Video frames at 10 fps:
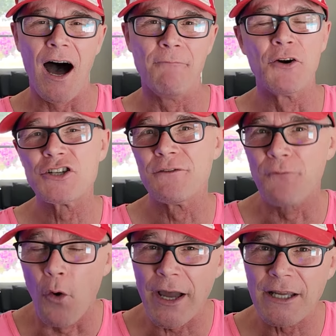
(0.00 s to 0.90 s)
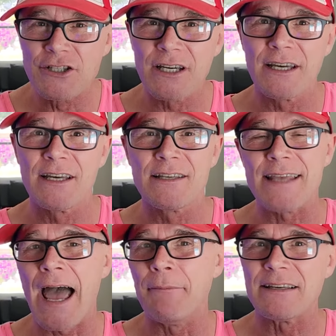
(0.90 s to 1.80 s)
Virgin Voyages,
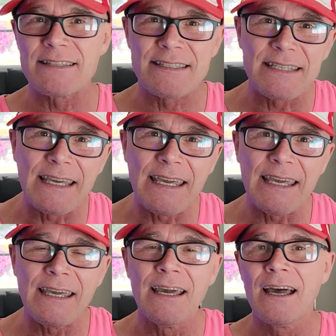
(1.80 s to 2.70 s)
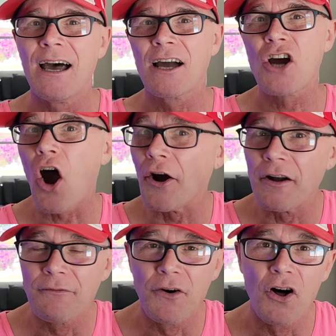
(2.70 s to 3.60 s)
MSC,
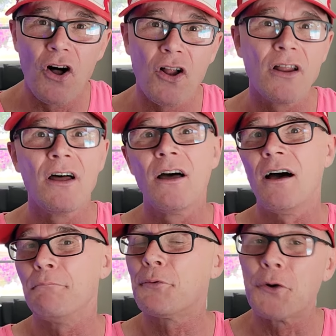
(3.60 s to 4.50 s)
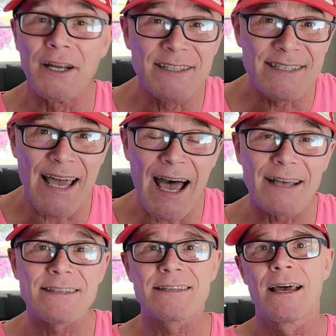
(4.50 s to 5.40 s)
Carnival,
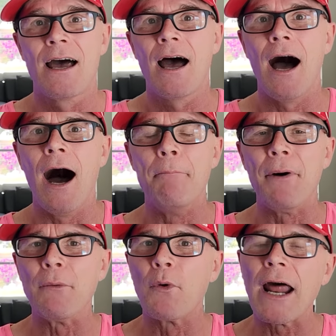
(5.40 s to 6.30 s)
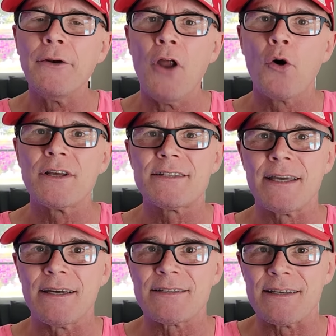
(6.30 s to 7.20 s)
Princess. But what I noticed
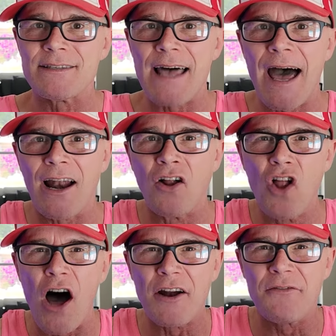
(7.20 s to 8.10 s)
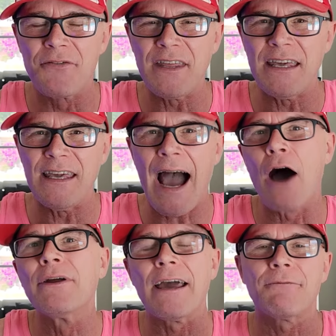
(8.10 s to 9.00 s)
is that a lot of the
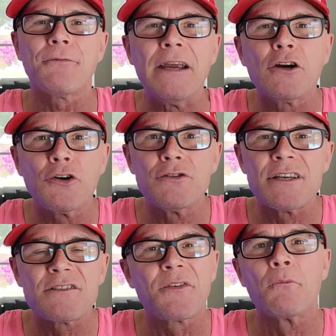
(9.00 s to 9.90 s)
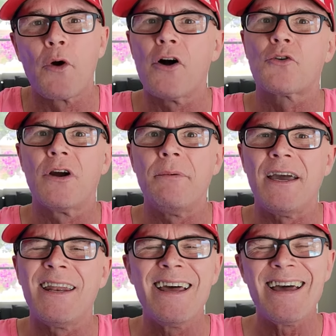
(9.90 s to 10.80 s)
how to get free cruises from Royal
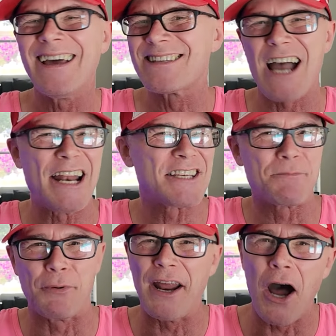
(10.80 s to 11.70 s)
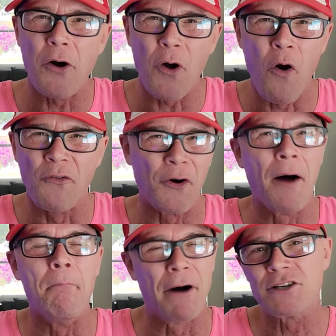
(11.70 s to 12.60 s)
Caribbean is kind of spread out over
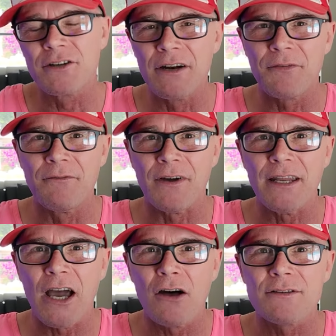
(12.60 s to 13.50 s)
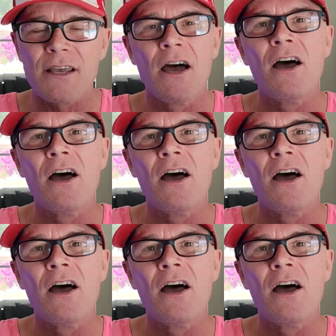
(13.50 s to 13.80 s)
a bunch of different videos.